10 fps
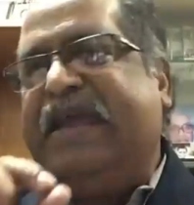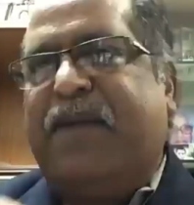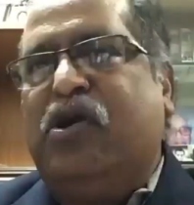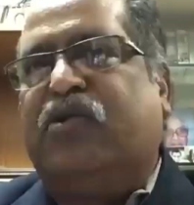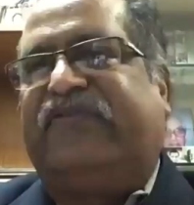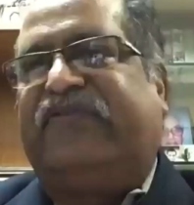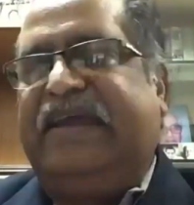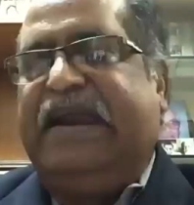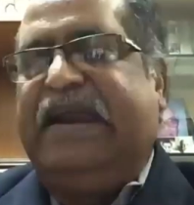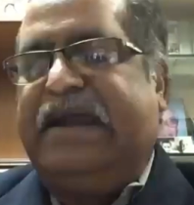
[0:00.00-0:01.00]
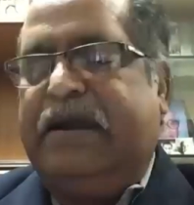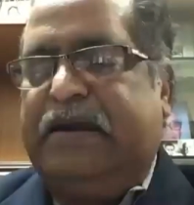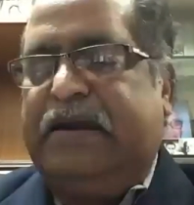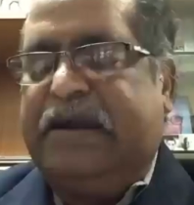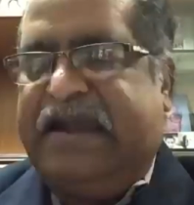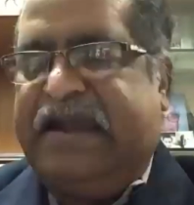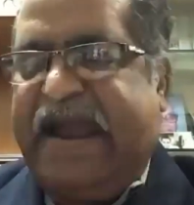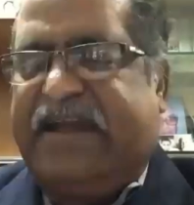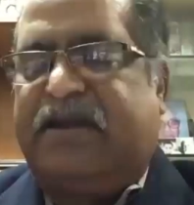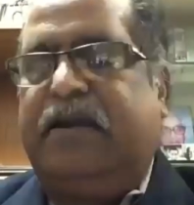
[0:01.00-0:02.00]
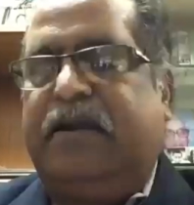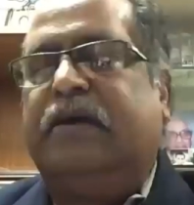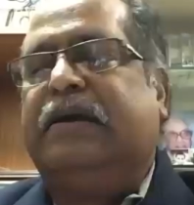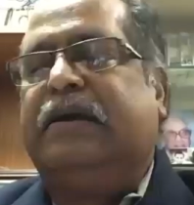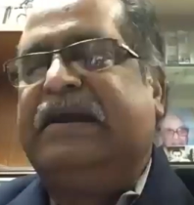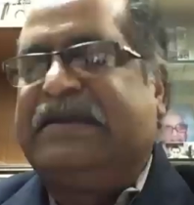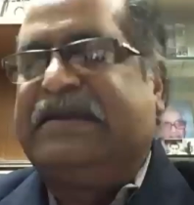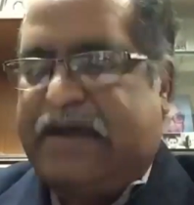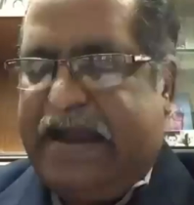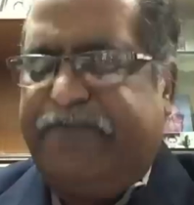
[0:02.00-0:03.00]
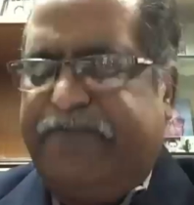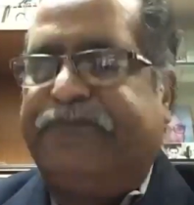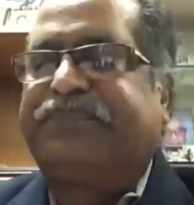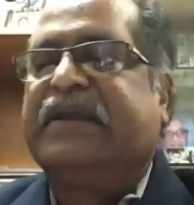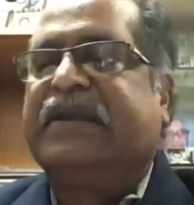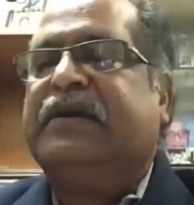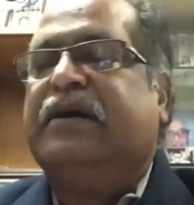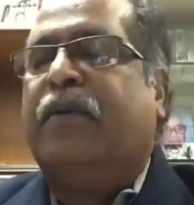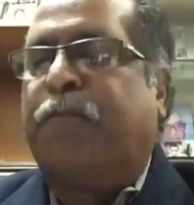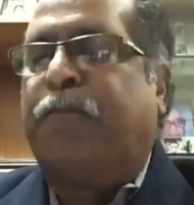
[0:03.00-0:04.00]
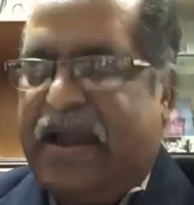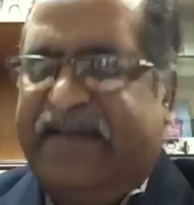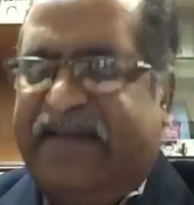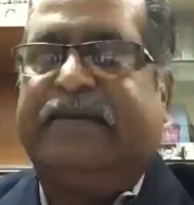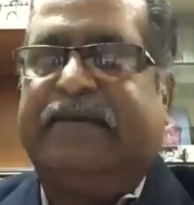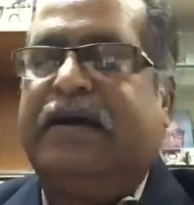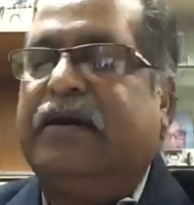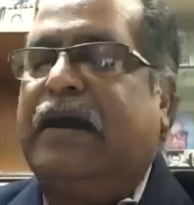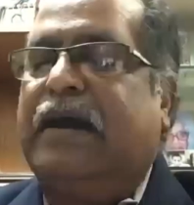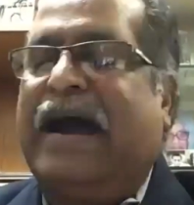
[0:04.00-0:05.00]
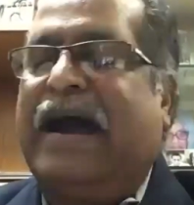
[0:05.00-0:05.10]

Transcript: to see date, time, place, and